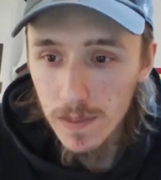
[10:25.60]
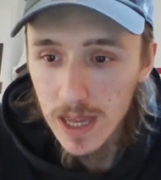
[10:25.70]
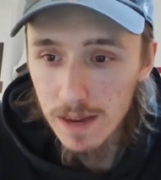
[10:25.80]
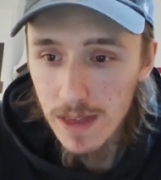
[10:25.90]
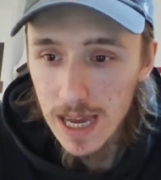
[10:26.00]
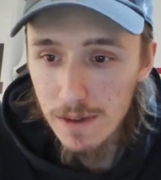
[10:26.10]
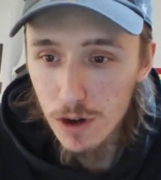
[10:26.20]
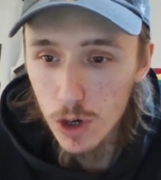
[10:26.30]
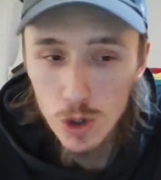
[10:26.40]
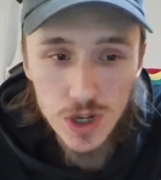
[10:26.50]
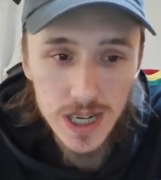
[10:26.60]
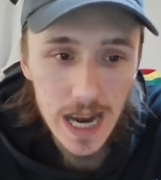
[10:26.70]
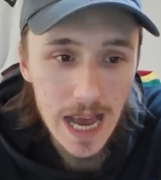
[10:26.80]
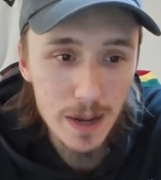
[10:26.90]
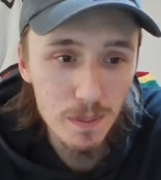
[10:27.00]
if they even lose a
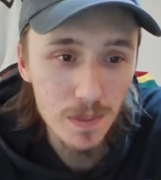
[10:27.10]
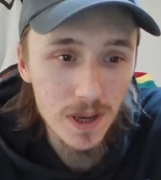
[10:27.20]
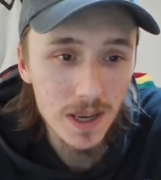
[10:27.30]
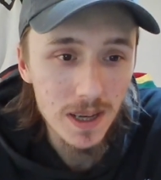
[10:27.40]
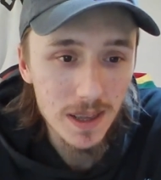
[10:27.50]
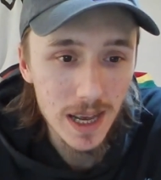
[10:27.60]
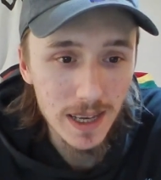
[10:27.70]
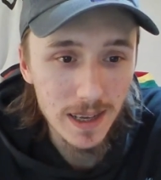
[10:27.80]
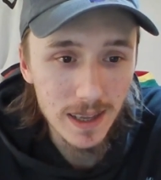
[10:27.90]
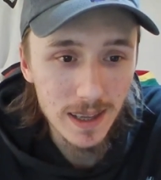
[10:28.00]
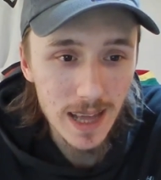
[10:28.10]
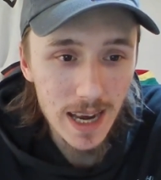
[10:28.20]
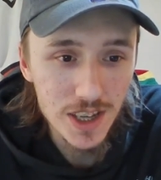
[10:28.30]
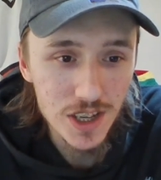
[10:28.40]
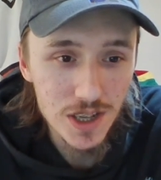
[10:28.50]
game, then that
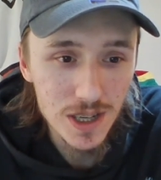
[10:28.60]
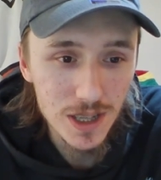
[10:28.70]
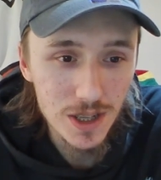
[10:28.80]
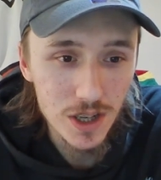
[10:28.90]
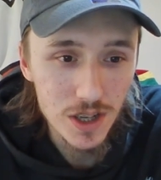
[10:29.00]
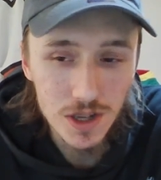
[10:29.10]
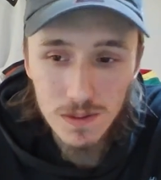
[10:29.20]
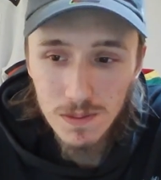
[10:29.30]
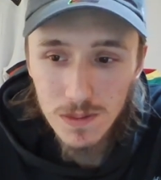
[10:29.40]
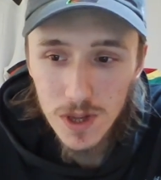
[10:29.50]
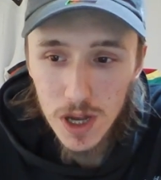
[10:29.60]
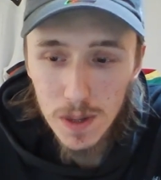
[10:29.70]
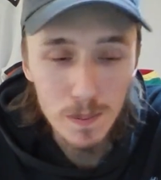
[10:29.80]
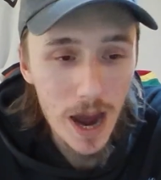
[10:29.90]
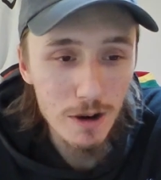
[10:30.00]
is just an
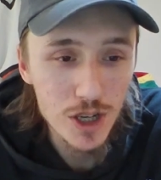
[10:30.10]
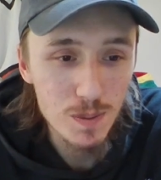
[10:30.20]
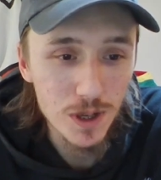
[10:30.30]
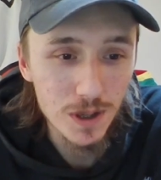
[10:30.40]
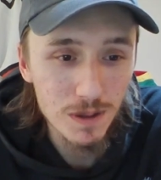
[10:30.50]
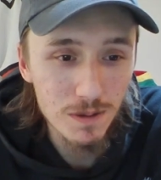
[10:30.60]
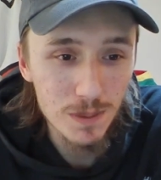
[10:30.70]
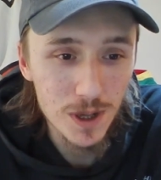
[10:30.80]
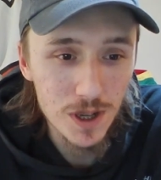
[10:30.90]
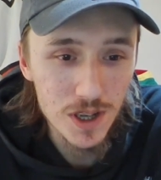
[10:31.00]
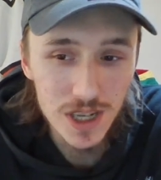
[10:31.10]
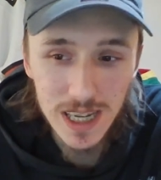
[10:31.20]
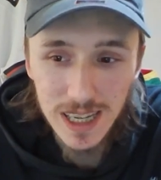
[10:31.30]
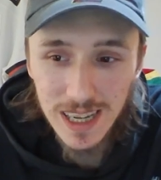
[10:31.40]
embarrassment, because